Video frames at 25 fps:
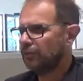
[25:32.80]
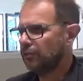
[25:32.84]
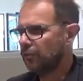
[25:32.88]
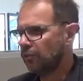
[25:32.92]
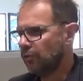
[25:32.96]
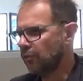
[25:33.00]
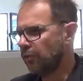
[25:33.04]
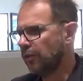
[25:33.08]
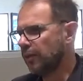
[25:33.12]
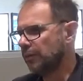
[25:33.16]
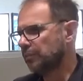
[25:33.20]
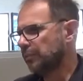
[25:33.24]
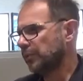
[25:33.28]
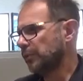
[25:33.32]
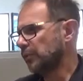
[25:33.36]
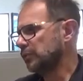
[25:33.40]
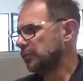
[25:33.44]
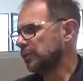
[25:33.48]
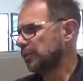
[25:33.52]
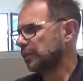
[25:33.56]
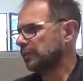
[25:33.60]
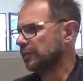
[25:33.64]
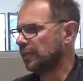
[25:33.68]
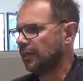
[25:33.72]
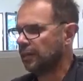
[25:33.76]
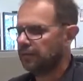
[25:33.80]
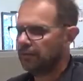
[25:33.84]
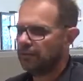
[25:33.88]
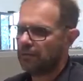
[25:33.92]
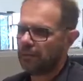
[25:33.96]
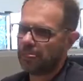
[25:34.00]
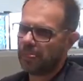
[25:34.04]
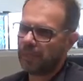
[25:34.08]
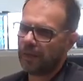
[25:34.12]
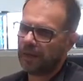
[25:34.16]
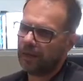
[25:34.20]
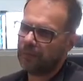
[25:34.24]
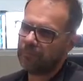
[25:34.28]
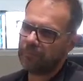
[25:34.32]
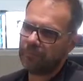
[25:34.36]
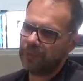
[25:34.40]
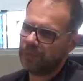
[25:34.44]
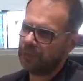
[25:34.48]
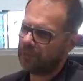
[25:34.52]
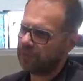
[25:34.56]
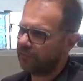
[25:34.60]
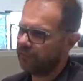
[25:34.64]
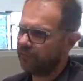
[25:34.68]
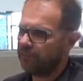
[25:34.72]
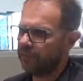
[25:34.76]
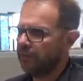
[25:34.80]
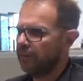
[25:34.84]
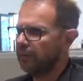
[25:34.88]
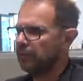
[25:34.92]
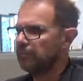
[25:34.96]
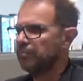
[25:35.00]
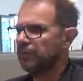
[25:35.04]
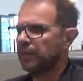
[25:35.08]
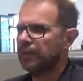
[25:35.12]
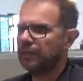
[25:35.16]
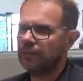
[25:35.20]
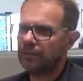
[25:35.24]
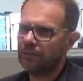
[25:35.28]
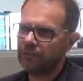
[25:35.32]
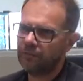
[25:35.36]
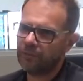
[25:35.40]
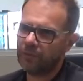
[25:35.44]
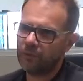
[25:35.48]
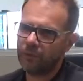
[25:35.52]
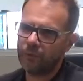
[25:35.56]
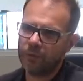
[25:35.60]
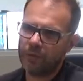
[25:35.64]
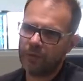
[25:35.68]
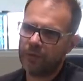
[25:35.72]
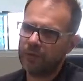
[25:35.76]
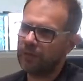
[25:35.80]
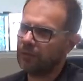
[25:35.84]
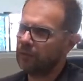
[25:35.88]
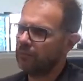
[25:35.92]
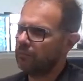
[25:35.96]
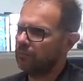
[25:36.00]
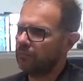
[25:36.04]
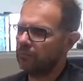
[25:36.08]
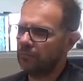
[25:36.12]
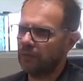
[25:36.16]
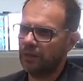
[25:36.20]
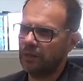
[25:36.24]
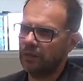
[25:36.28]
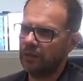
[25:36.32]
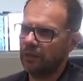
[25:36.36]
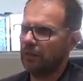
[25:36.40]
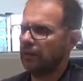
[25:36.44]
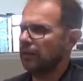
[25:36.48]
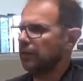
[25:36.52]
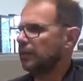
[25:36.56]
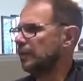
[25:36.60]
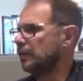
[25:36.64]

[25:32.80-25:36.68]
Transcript: to look at projects that have been referred in many different ways, and uh,